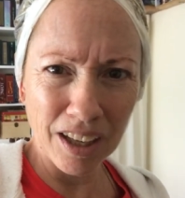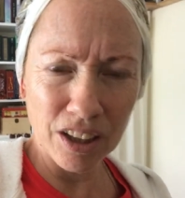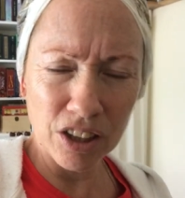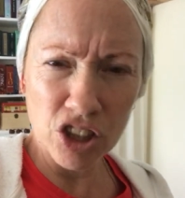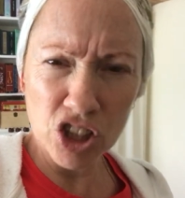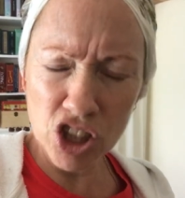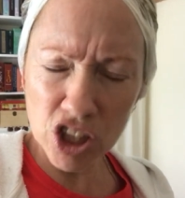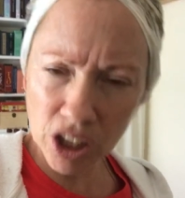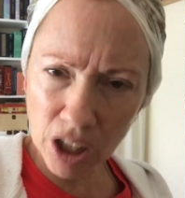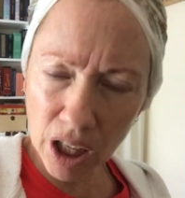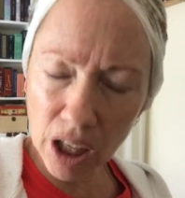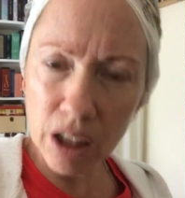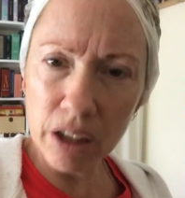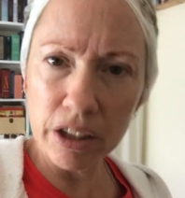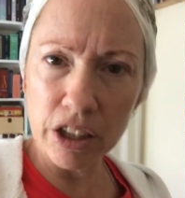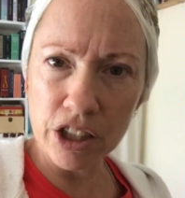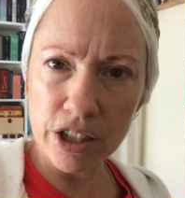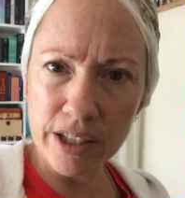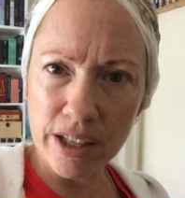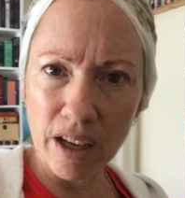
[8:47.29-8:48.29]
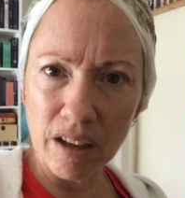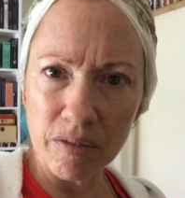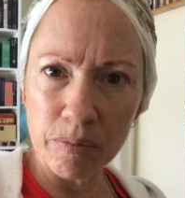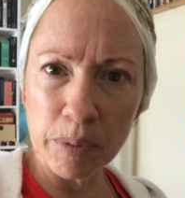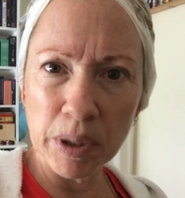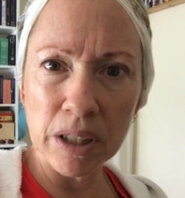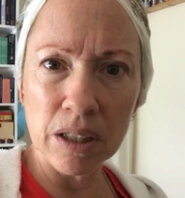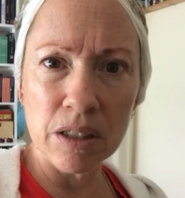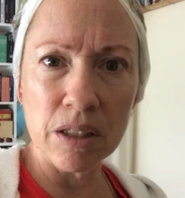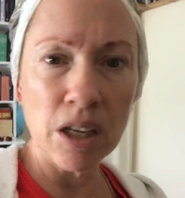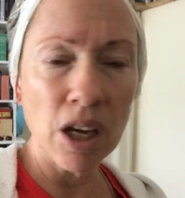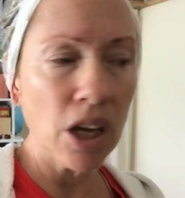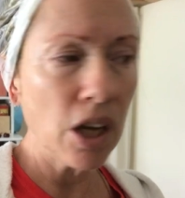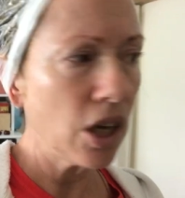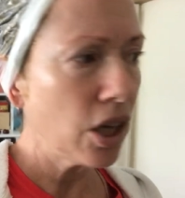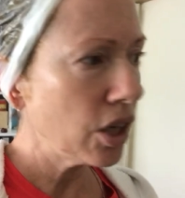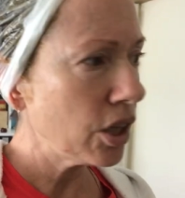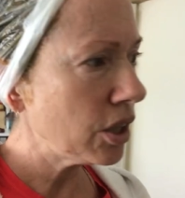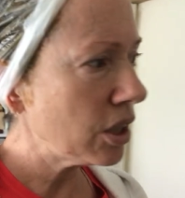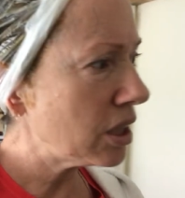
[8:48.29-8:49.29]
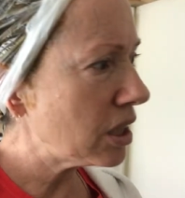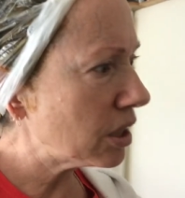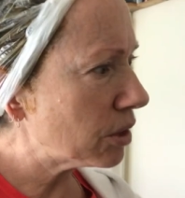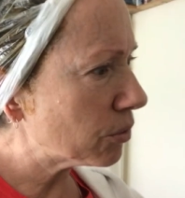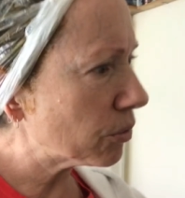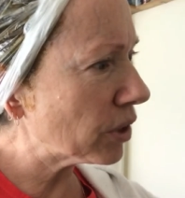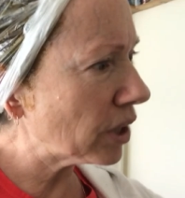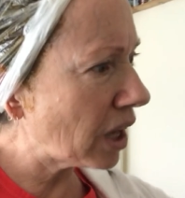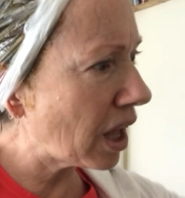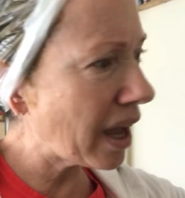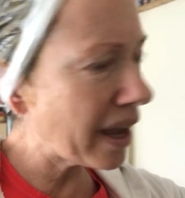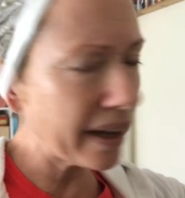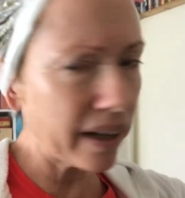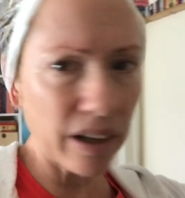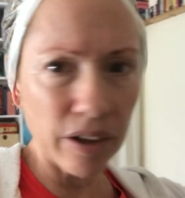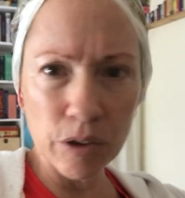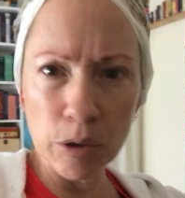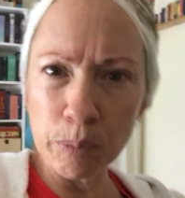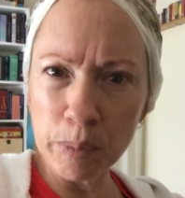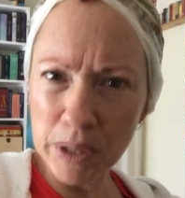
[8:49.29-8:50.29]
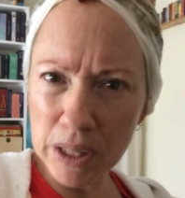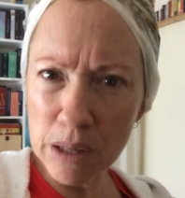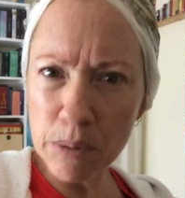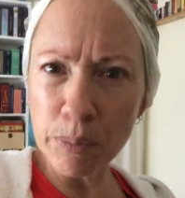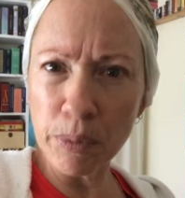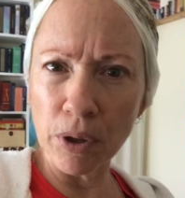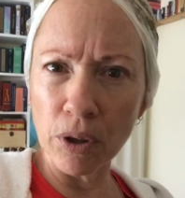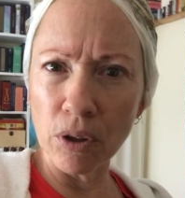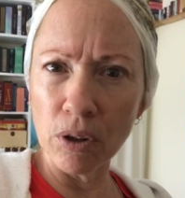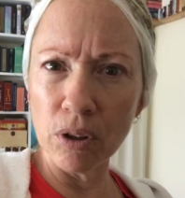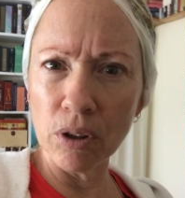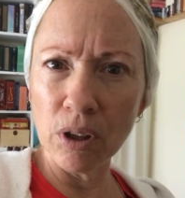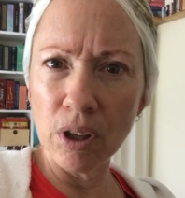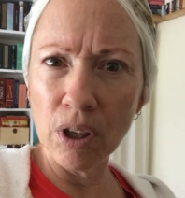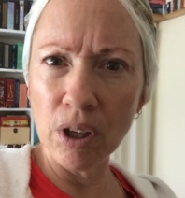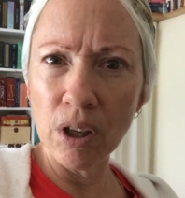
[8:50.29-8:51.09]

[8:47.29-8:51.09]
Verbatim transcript: you took care of yourself because you didn't rely on other people